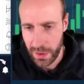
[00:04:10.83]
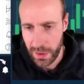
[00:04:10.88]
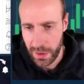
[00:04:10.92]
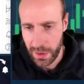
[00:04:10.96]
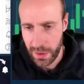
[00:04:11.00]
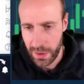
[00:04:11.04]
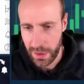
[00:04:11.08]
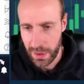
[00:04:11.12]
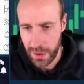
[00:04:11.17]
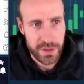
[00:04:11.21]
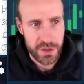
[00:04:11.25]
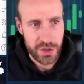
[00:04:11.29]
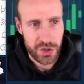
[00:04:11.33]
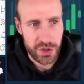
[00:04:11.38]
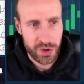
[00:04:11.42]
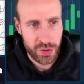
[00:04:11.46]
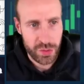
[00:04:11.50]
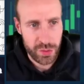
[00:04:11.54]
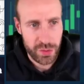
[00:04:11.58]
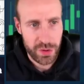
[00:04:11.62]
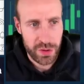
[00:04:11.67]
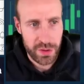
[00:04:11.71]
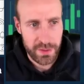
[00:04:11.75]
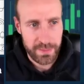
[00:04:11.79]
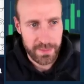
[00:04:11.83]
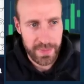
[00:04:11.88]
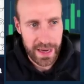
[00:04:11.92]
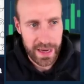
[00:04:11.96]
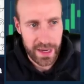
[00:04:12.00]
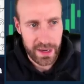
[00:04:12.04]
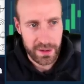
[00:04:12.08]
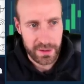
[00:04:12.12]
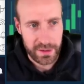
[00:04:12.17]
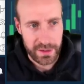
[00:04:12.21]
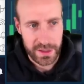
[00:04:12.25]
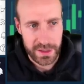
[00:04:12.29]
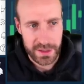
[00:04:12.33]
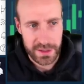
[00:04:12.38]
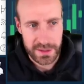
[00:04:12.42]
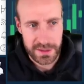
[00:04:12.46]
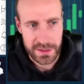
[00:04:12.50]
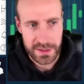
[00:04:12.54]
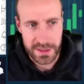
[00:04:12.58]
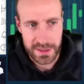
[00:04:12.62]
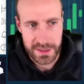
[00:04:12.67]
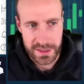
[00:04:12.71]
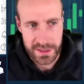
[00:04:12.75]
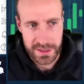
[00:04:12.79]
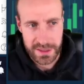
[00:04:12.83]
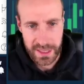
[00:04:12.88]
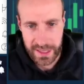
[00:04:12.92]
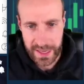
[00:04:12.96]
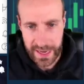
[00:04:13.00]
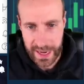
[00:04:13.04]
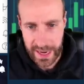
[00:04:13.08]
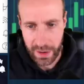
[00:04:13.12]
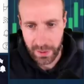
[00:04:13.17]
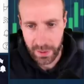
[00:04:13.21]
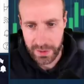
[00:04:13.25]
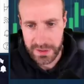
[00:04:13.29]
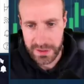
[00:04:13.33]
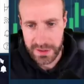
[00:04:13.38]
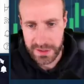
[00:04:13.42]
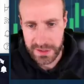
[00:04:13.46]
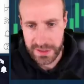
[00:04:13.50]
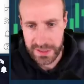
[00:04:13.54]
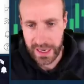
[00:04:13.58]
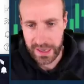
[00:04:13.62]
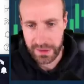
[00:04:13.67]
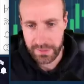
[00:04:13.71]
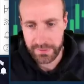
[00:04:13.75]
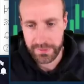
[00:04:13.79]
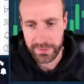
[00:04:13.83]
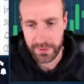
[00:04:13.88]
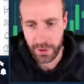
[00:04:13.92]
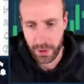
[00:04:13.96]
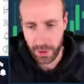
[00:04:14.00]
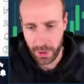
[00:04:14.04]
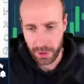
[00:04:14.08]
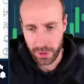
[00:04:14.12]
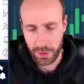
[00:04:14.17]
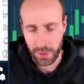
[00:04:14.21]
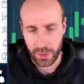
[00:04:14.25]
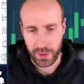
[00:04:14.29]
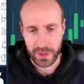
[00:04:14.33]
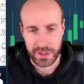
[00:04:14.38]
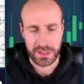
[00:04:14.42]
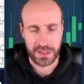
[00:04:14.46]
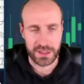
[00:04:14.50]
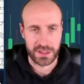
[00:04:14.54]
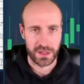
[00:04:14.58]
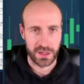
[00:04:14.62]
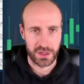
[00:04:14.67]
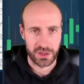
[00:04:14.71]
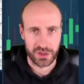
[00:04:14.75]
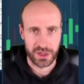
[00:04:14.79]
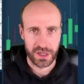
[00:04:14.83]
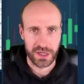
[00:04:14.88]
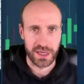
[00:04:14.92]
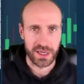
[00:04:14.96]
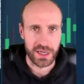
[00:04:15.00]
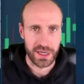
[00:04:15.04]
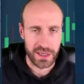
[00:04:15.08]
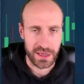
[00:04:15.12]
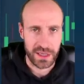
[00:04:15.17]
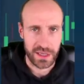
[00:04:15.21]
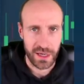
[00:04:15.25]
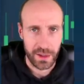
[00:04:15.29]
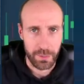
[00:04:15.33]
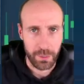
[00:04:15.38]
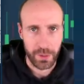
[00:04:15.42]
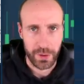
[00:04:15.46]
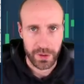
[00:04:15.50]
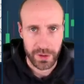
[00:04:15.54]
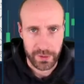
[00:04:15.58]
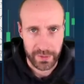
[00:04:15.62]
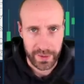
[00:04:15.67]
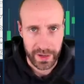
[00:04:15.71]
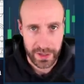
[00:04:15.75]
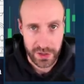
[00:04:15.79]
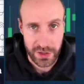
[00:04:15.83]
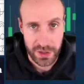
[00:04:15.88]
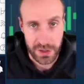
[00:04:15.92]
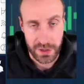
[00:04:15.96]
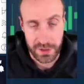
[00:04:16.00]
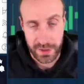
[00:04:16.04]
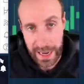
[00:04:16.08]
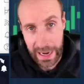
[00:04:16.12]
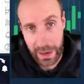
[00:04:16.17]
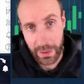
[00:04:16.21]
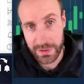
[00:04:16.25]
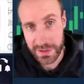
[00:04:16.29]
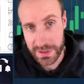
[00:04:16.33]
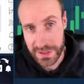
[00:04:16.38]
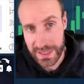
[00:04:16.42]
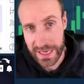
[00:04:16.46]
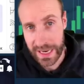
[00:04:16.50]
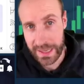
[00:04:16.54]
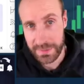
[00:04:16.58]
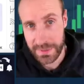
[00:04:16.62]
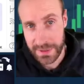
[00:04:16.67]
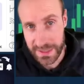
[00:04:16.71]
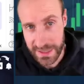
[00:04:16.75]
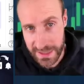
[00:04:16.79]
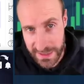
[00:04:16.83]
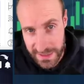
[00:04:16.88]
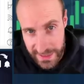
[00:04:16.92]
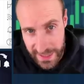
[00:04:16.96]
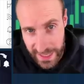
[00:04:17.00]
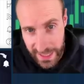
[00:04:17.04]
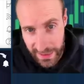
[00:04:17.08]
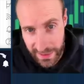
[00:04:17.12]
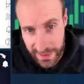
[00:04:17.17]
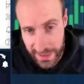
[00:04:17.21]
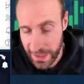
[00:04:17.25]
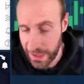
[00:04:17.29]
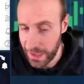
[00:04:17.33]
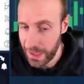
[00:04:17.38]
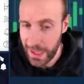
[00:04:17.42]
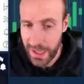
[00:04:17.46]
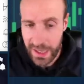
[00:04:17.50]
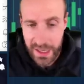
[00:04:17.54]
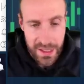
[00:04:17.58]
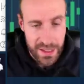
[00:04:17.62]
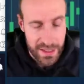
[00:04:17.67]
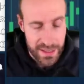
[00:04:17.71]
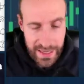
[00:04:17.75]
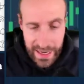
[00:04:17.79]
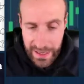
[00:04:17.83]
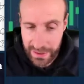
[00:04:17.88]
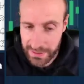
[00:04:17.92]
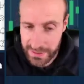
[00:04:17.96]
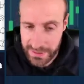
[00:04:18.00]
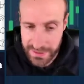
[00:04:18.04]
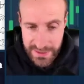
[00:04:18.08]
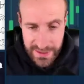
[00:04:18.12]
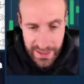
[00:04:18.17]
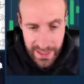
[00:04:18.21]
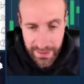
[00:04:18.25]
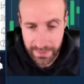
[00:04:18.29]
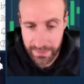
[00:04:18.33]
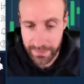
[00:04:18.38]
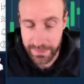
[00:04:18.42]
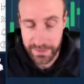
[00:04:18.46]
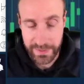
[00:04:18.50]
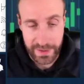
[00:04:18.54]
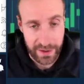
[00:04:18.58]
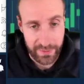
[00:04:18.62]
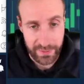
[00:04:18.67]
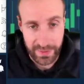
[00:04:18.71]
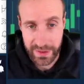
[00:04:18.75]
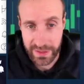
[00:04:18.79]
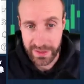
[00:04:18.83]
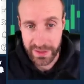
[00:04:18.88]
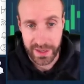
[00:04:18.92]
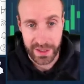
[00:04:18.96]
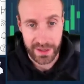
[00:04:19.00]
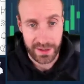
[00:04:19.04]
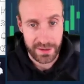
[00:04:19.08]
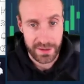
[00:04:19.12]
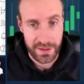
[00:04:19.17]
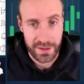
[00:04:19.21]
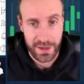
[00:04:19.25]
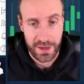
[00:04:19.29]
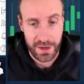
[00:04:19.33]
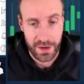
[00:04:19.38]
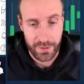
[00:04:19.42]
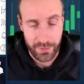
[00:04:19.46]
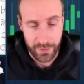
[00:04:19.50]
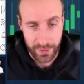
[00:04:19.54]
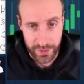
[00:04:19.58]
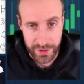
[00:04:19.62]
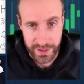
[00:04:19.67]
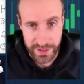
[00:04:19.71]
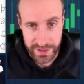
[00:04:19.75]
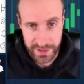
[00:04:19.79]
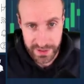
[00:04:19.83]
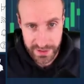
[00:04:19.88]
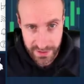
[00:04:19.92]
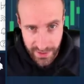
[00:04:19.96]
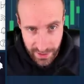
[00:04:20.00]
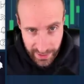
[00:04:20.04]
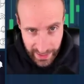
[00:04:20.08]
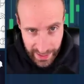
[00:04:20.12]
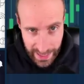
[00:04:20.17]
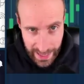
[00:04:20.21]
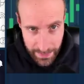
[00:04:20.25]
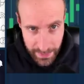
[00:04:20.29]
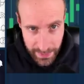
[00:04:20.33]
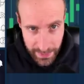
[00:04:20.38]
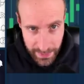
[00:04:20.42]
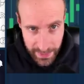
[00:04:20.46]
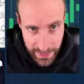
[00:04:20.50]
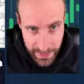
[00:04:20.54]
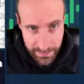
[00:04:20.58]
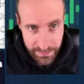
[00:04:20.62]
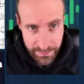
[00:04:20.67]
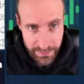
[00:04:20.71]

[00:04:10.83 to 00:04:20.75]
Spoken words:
But the truth of the matter is that now is the time for altcoins to start trending in the upward direction. Now is the time, seasonality. Now is the time for everything for this to start happening.